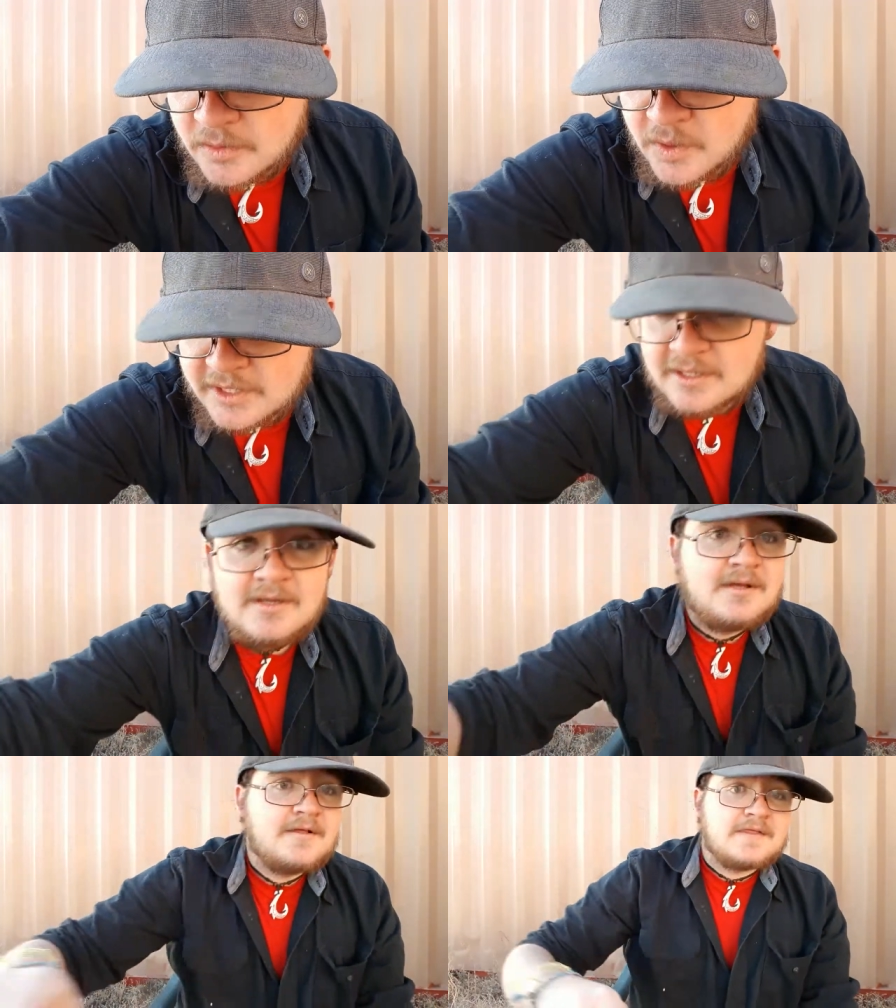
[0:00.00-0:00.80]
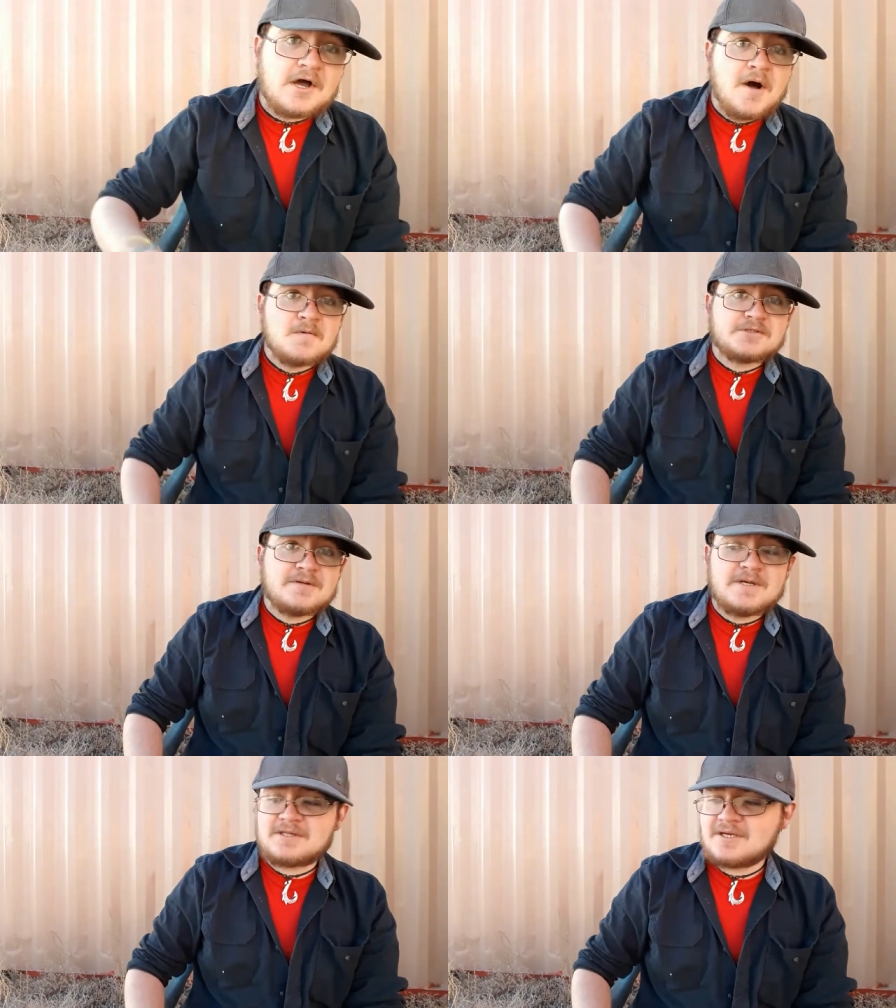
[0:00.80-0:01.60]
one that almost
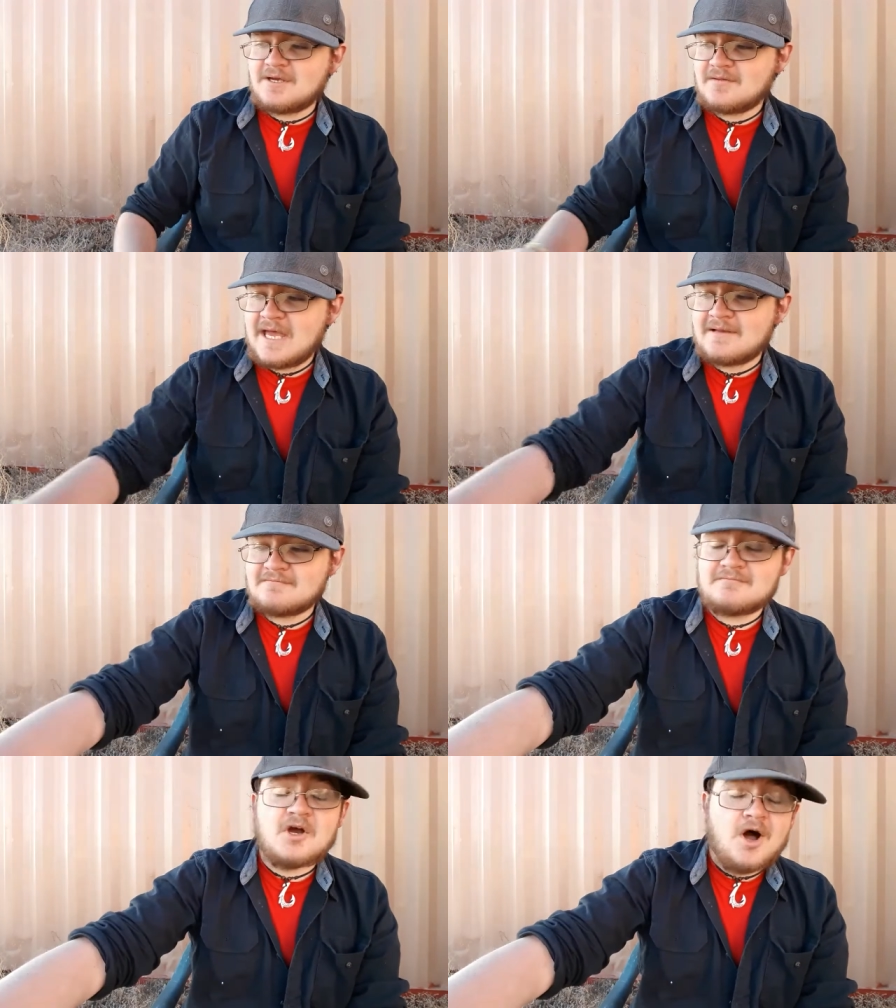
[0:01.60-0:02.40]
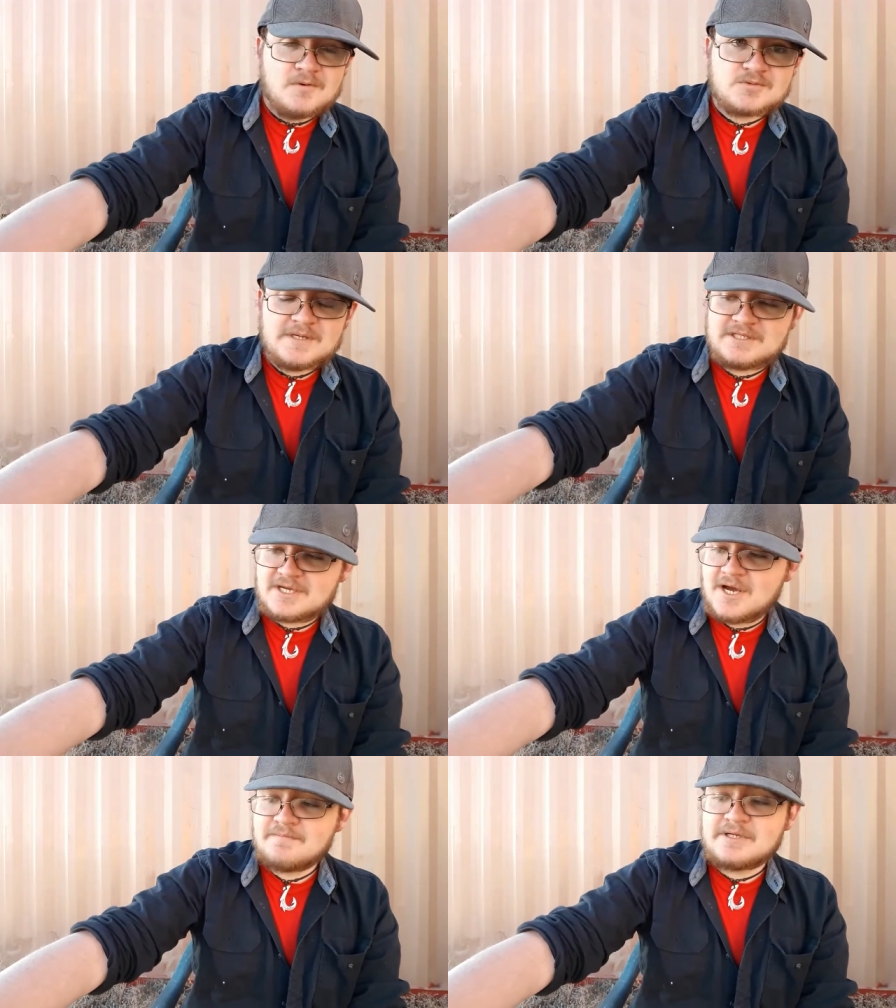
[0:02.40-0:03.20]
didn't make almost made the
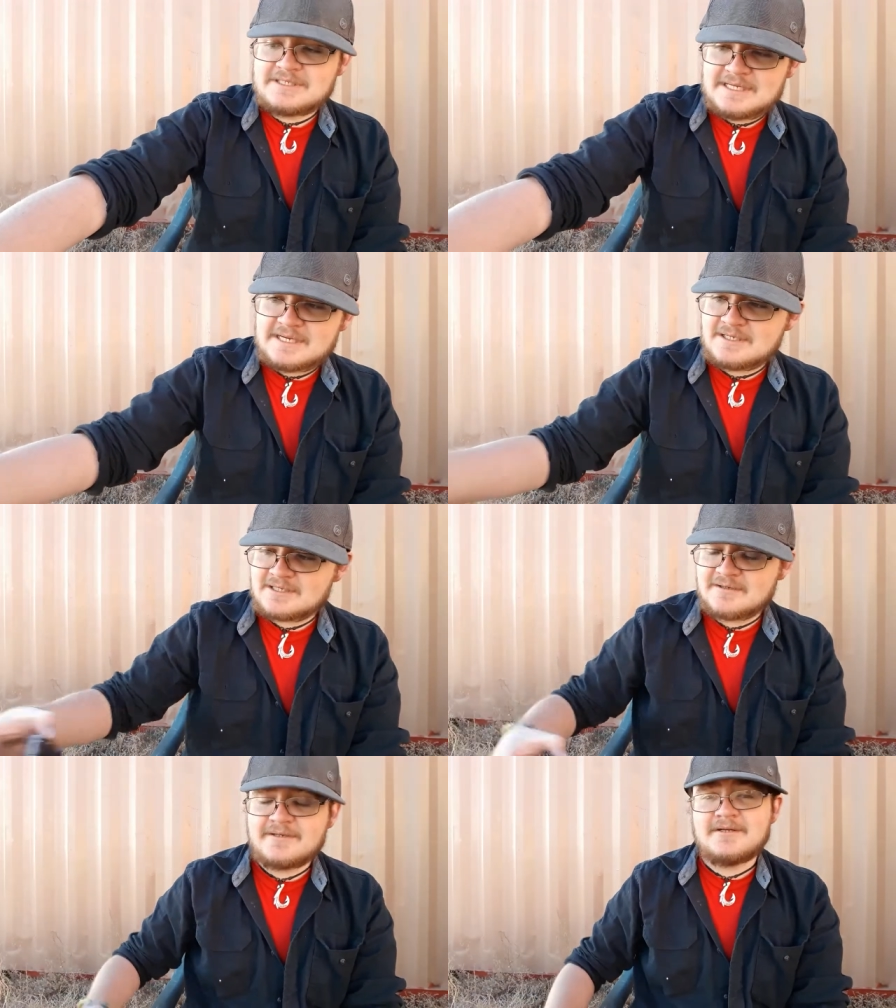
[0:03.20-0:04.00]
cut, but didn't,